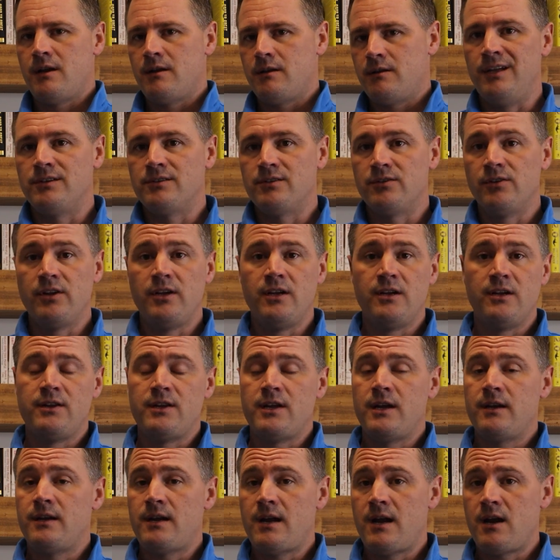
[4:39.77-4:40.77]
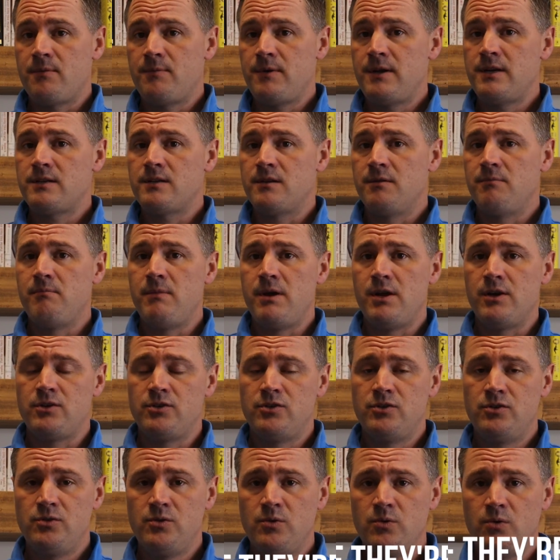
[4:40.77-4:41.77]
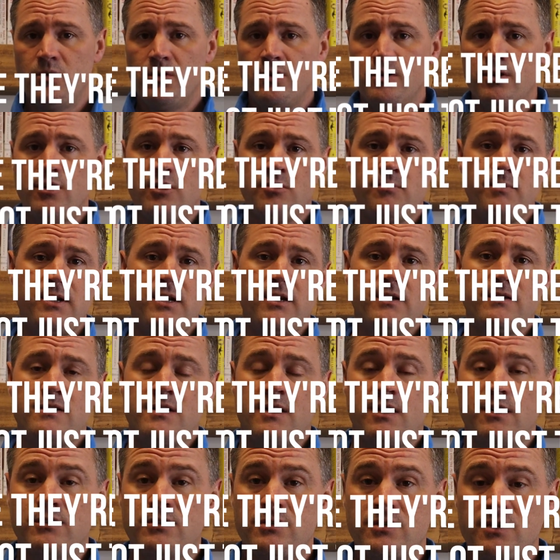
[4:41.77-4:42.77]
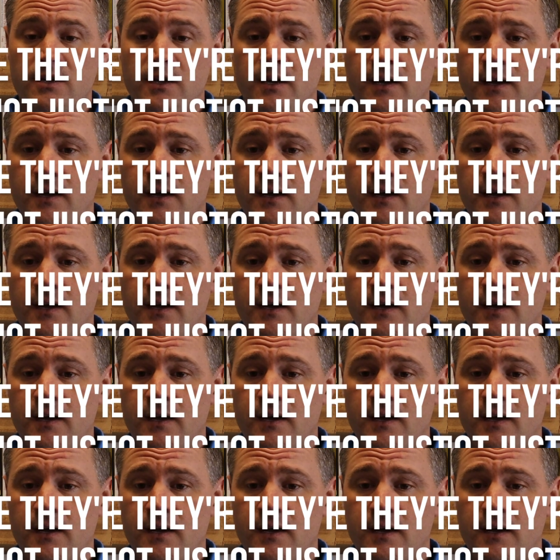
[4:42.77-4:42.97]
each lead in that database to make sure they're being touched,